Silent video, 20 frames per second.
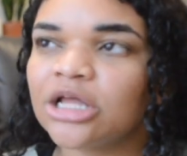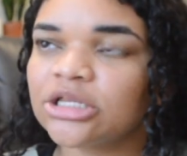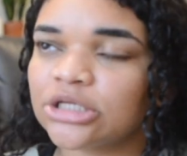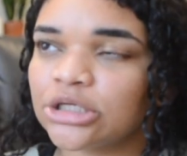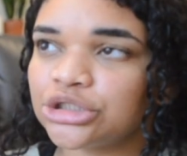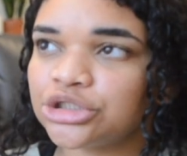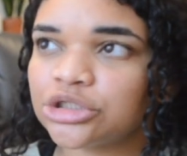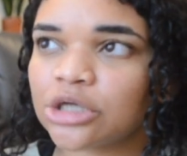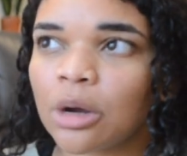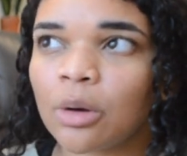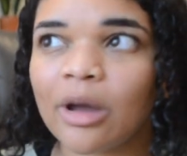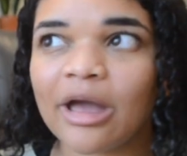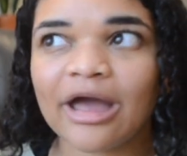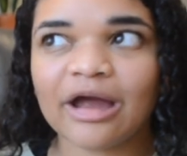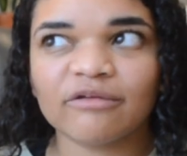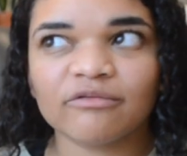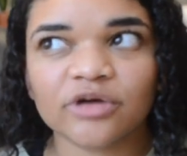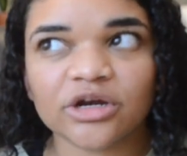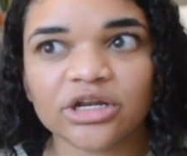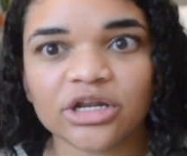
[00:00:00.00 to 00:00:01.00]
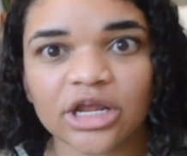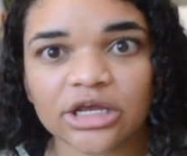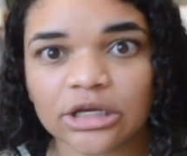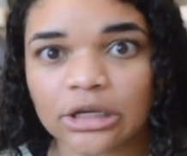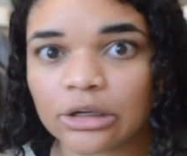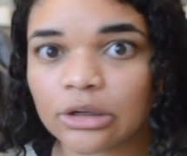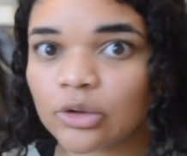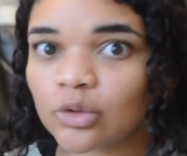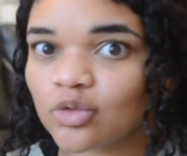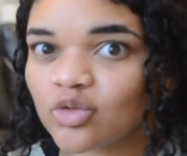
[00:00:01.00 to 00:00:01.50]
to show every nick
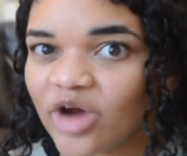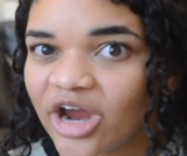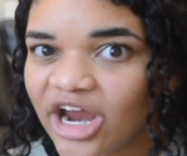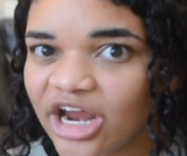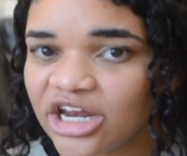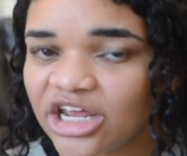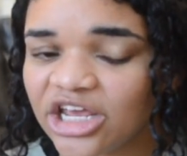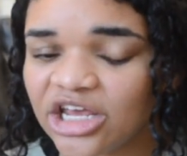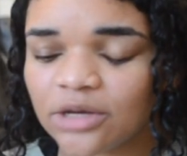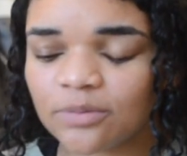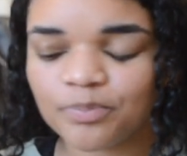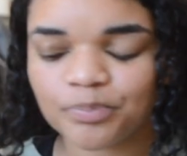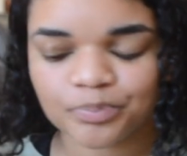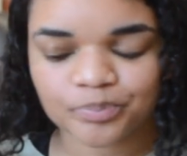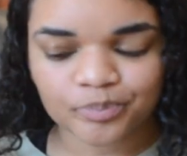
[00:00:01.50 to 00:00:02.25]
and cranny.